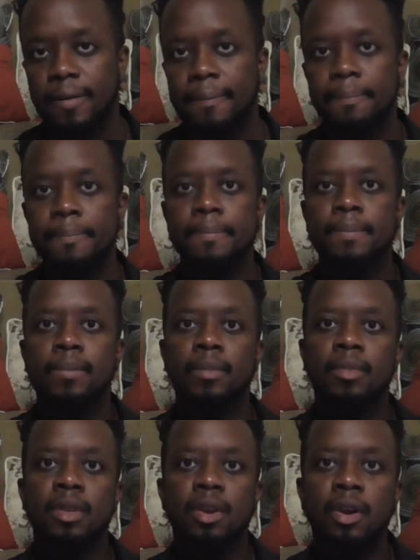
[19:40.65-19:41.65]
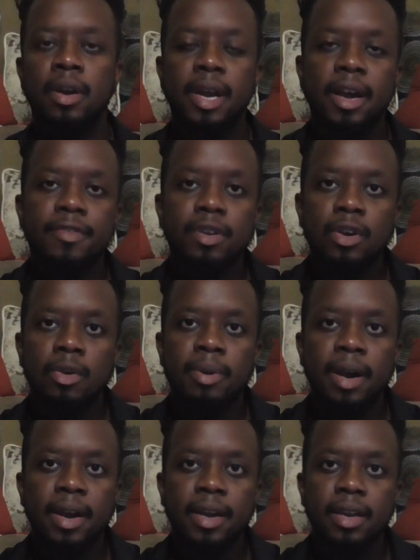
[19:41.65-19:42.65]
You're going to have to go
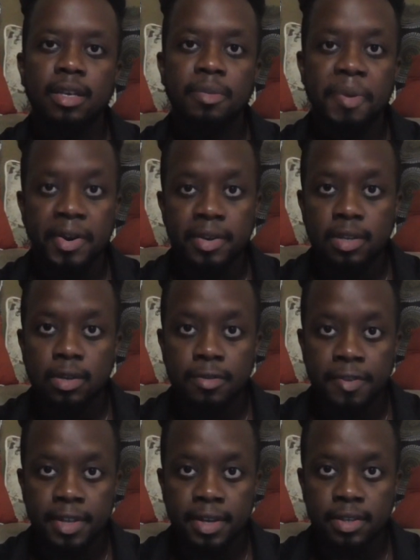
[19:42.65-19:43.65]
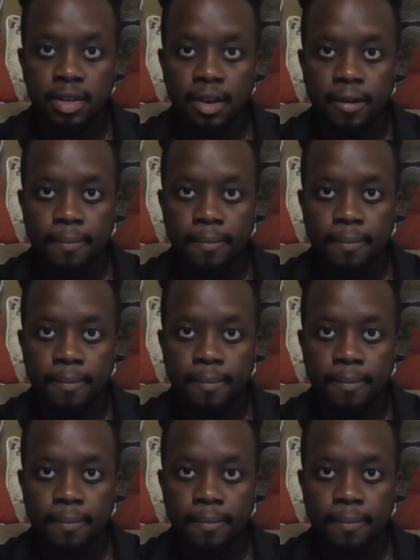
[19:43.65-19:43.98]
back and experience those feelings again.